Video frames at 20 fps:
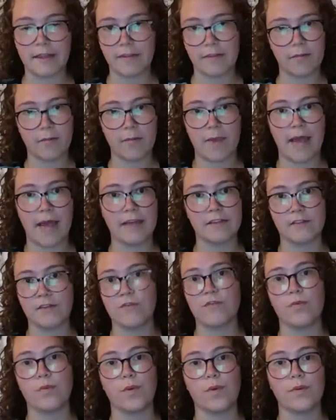this
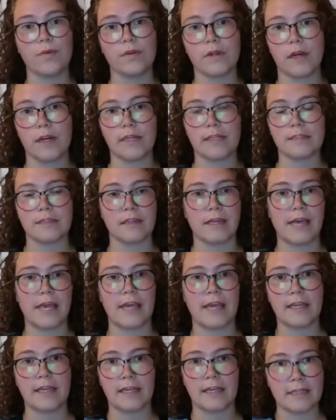massive wound on his
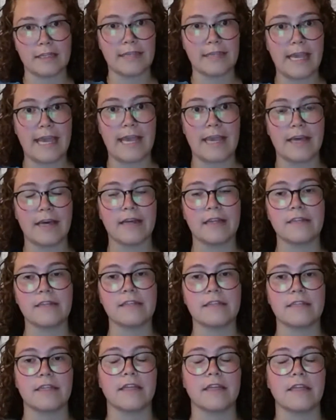leg and his
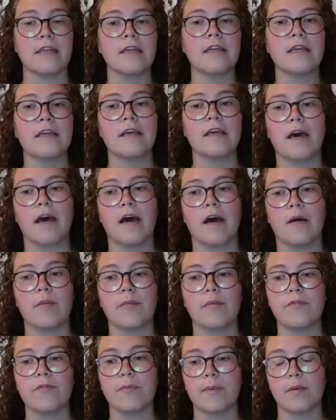hand, and
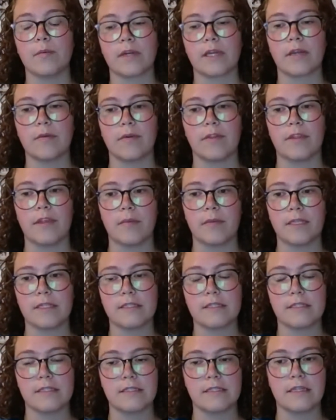we've been working with him
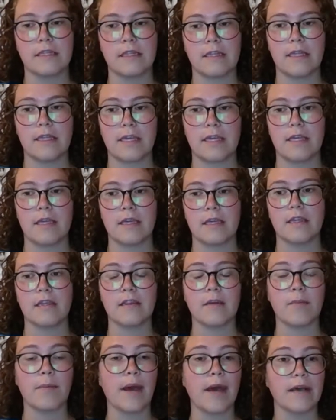consistently
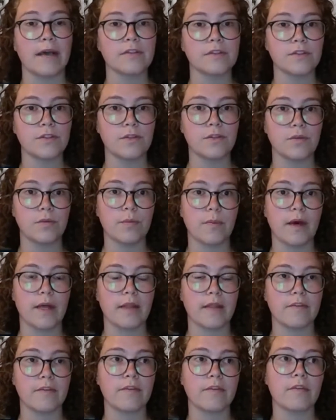the past 2
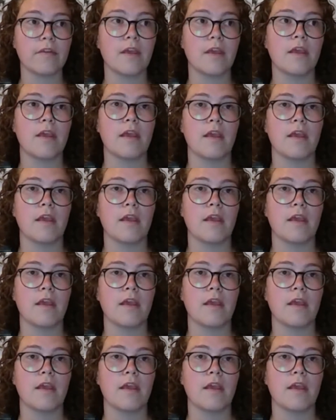months,